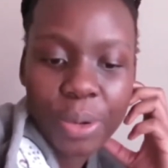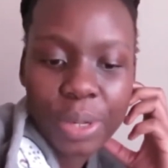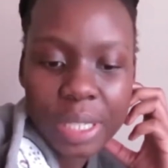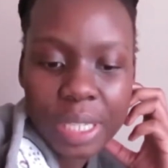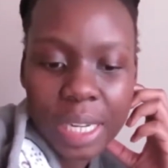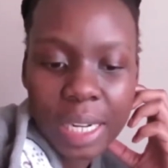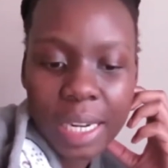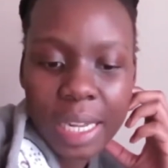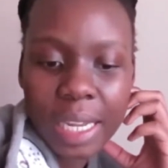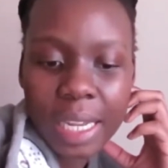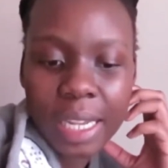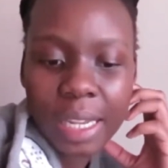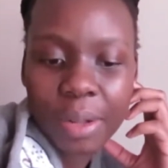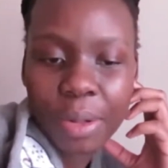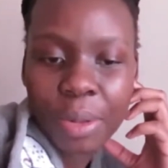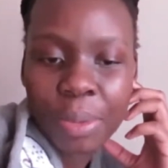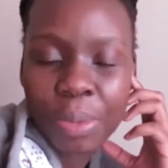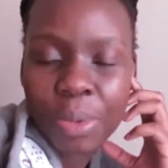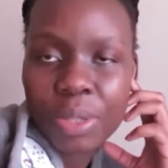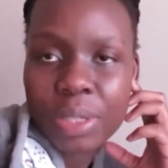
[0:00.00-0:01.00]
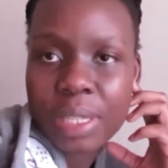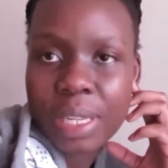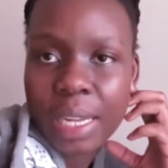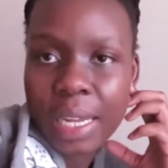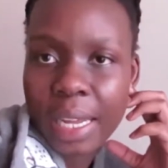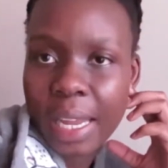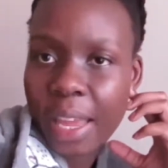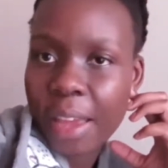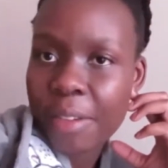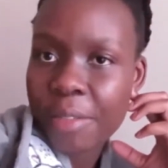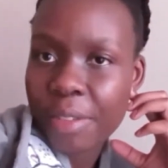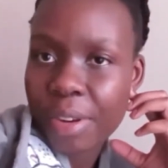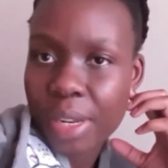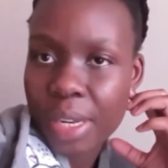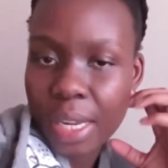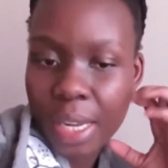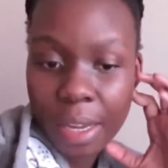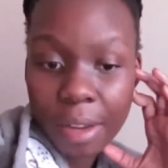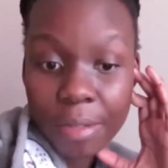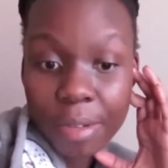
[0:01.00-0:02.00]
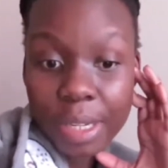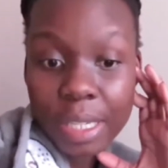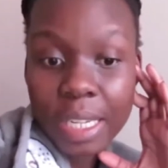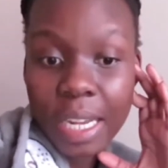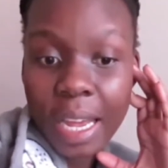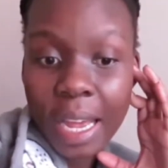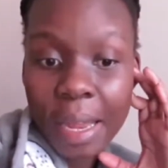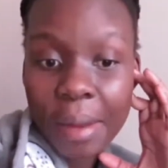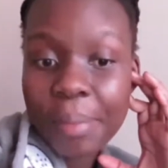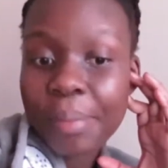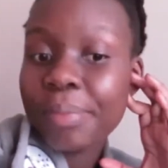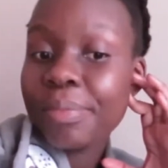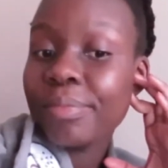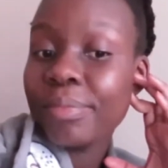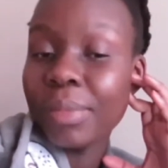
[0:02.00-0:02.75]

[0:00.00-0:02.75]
water like almost like every day every time